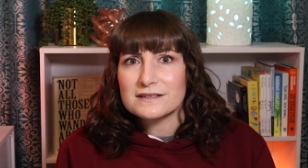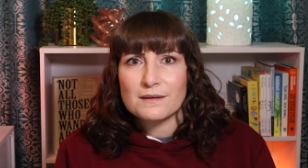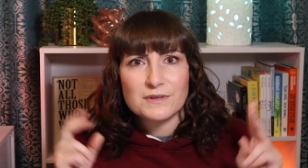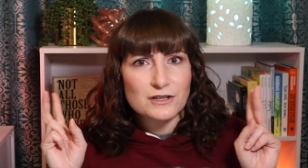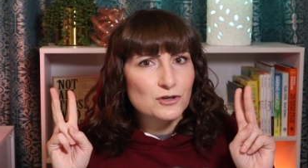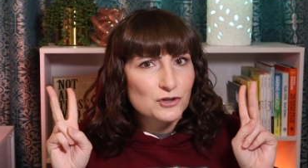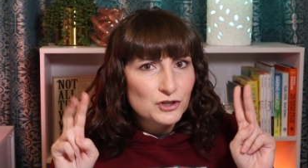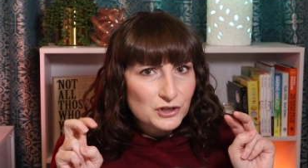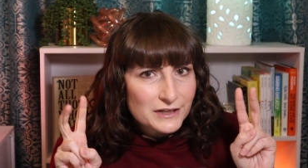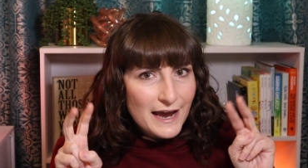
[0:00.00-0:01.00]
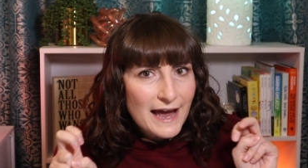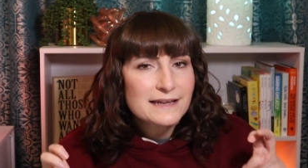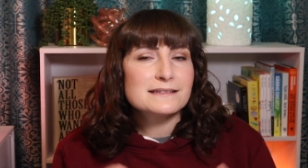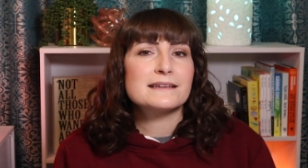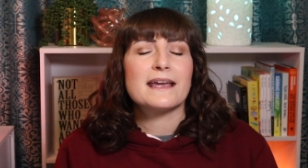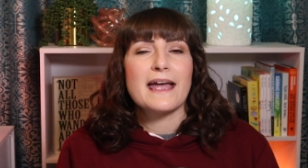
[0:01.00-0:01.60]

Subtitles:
something you're good at,